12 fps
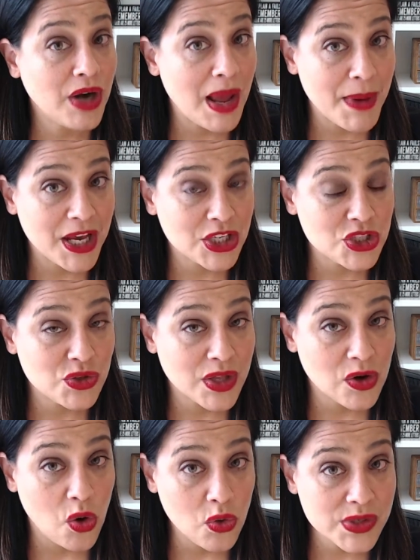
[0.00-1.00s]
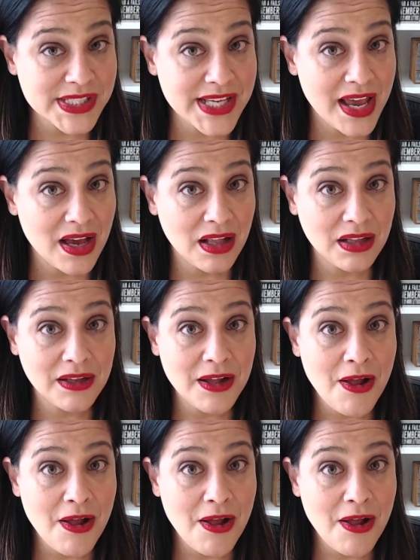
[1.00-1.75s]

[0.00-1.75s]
Am I going to do that wholesale?